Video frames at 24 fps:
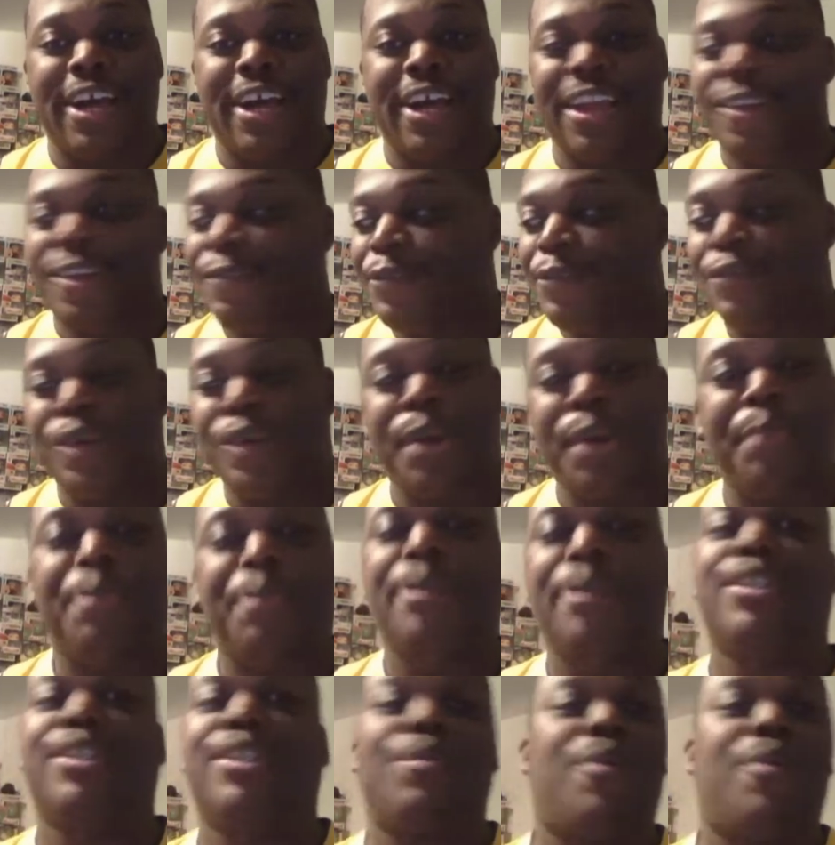if one
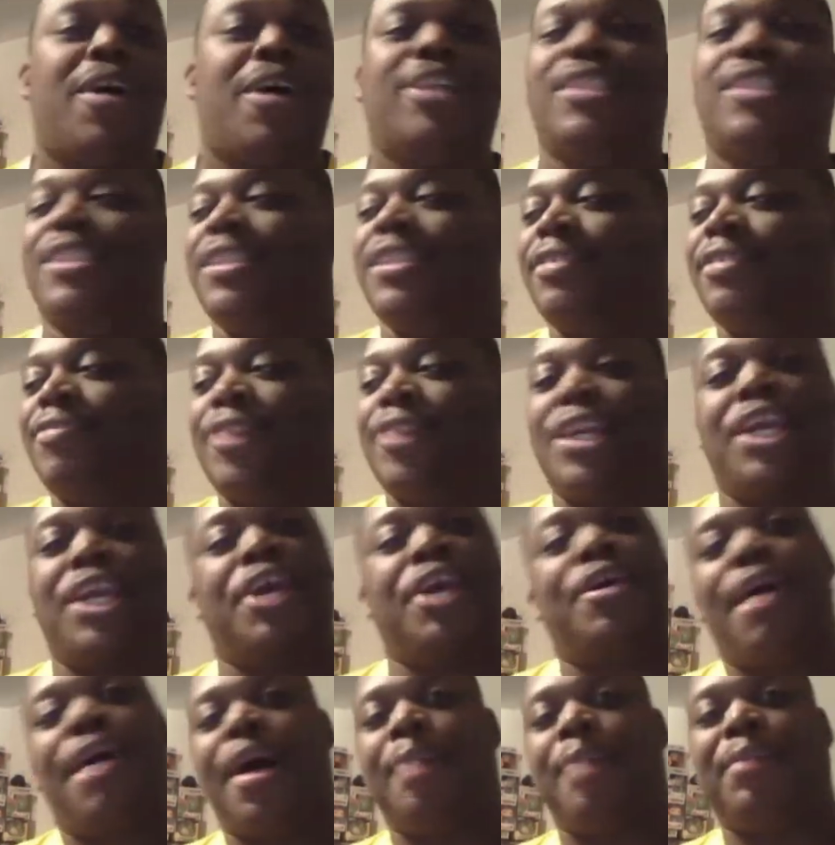person watches this
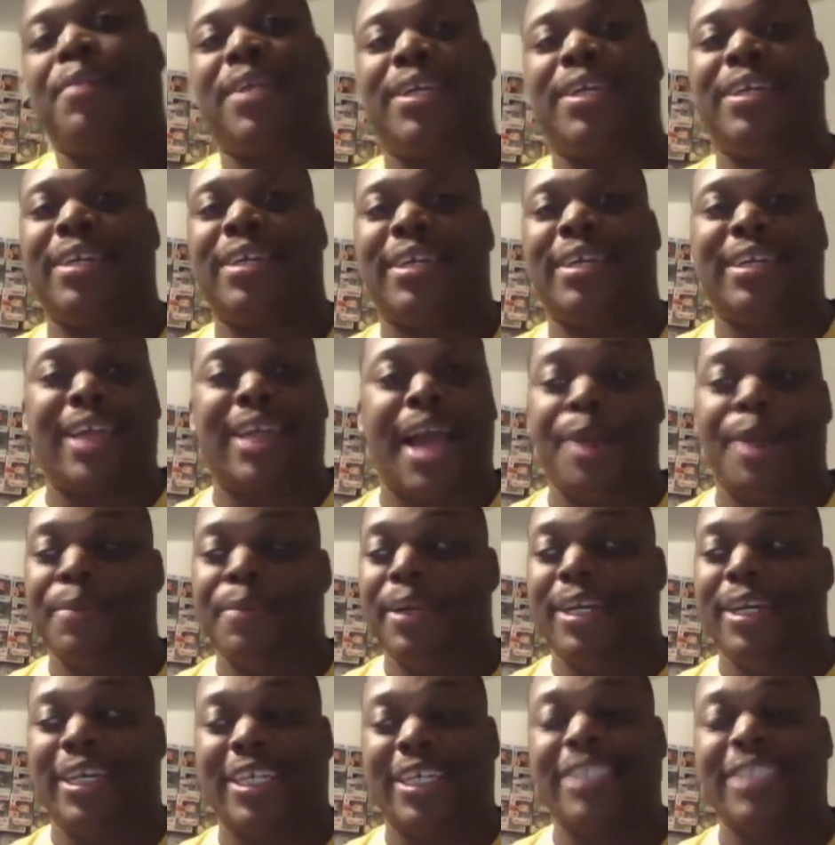video, I'm
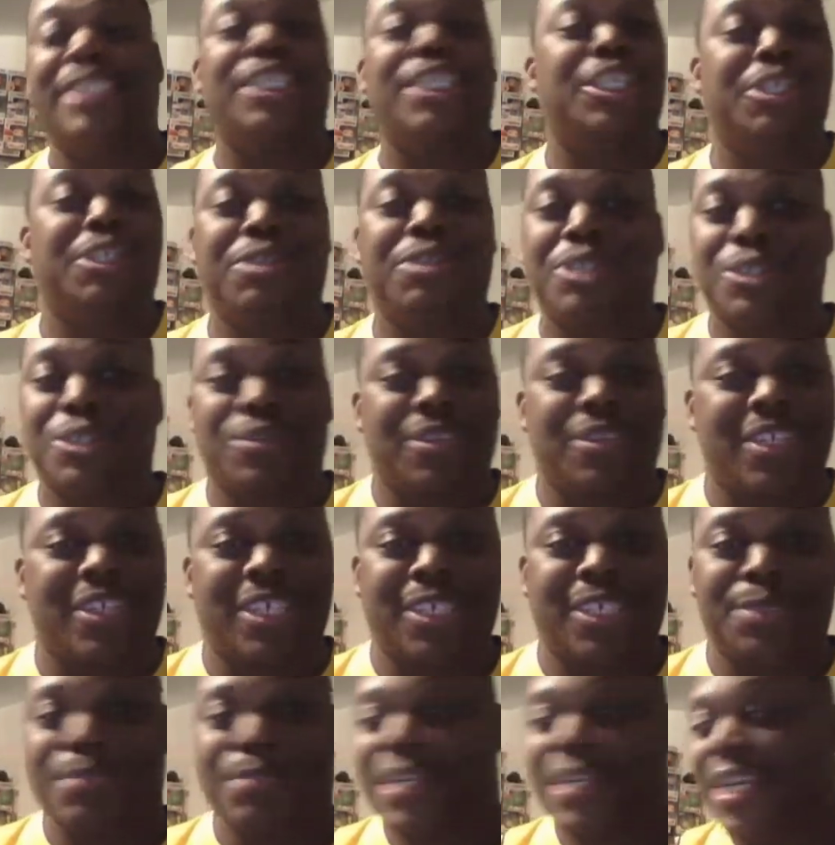gonna continue doing
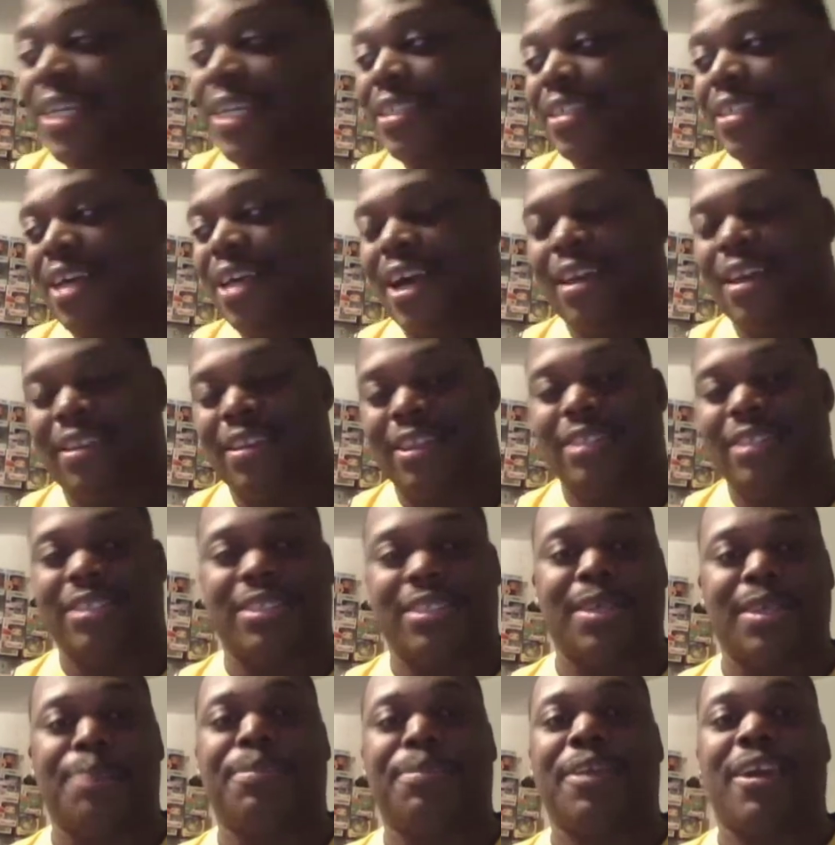this because this is
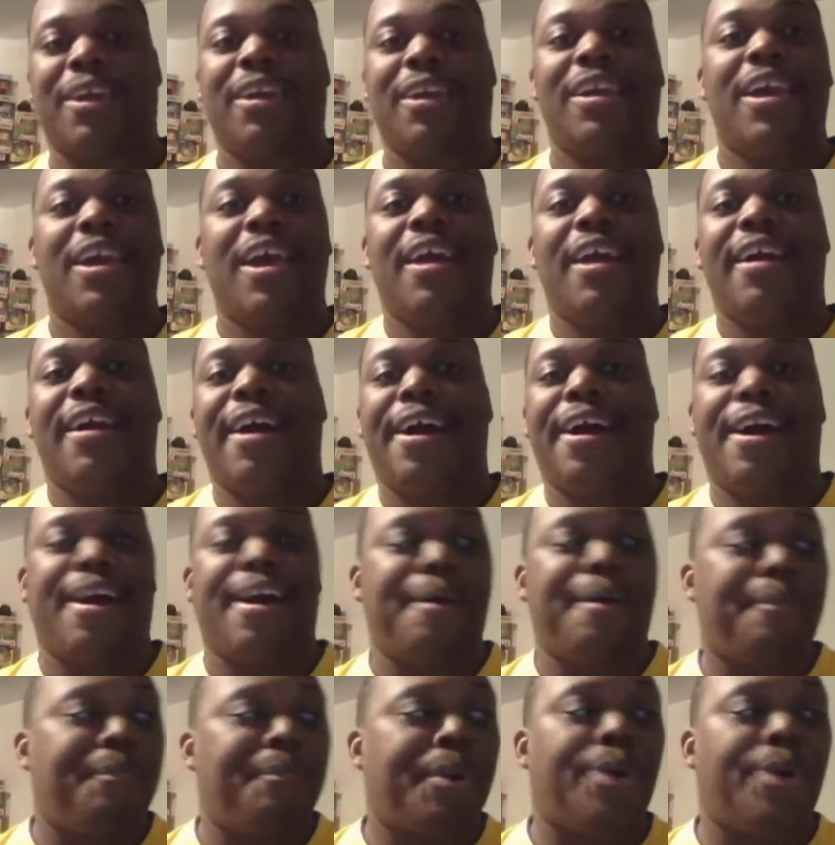something
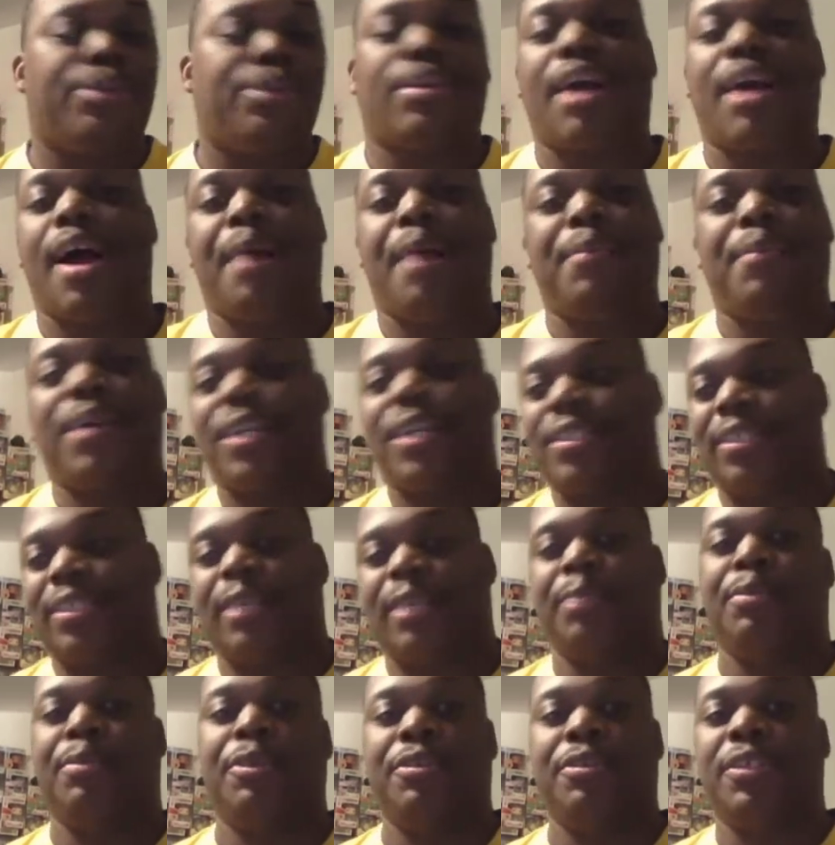both comics
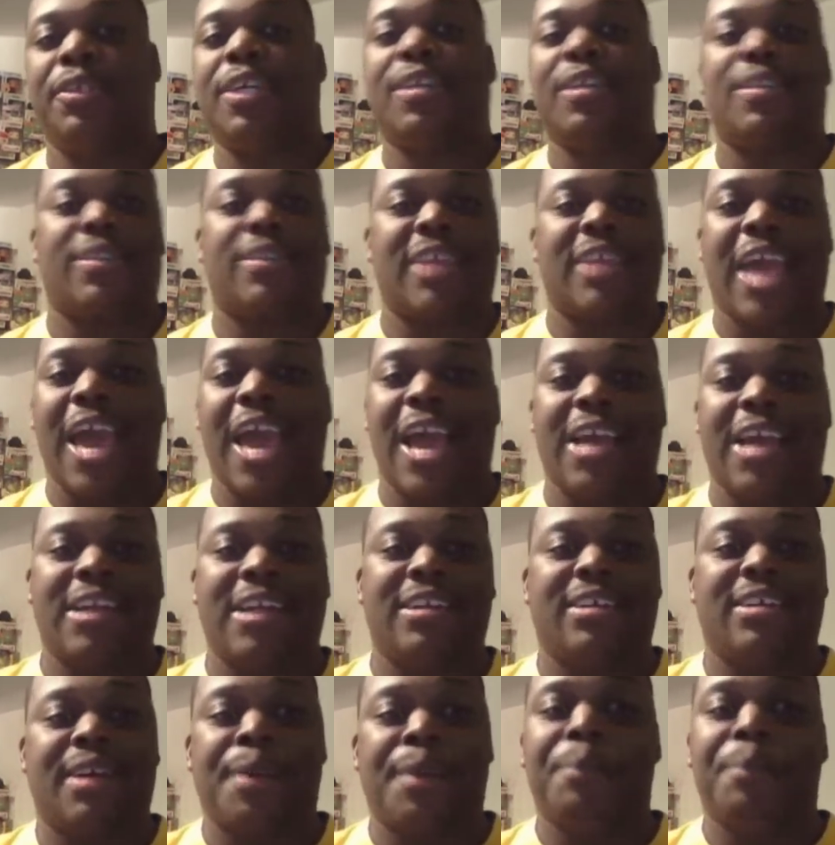and music that
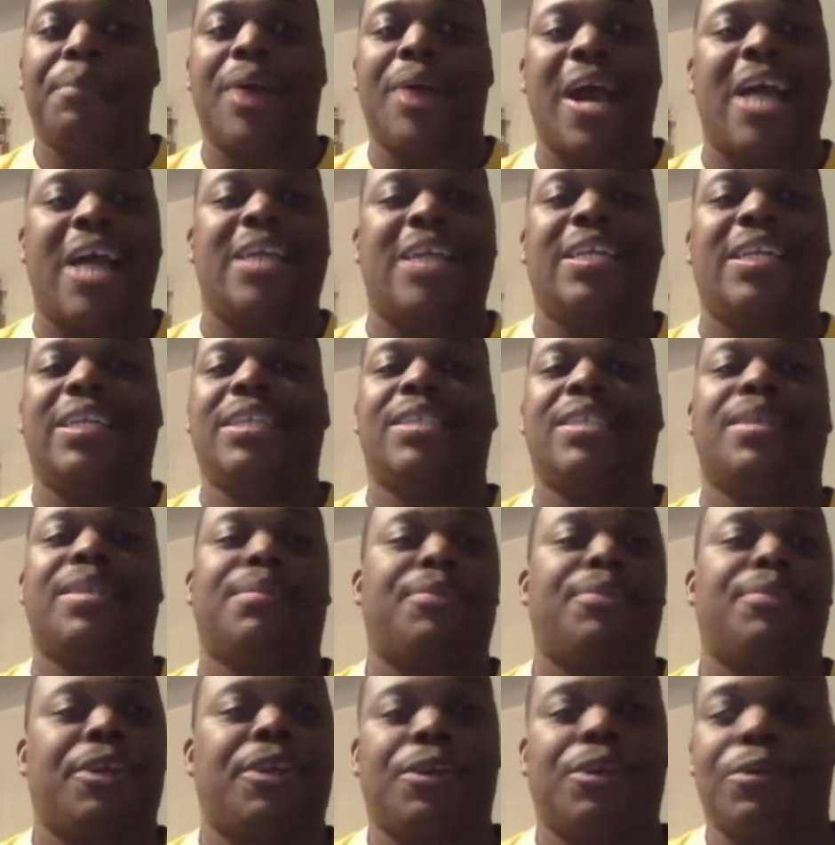combine into
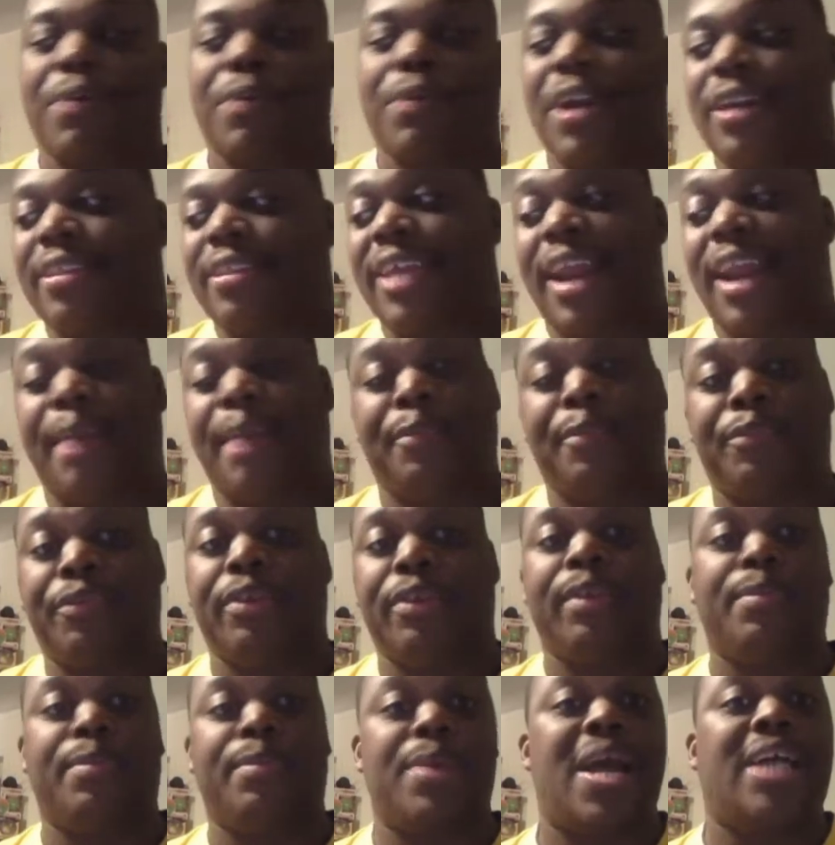something great that I'm
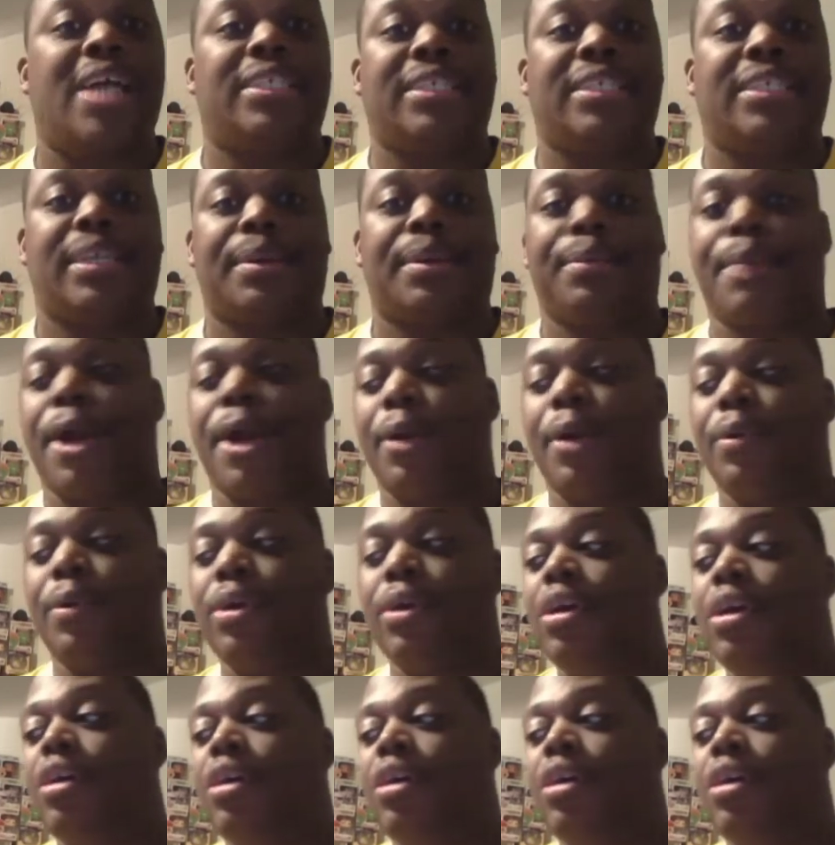really passionate about.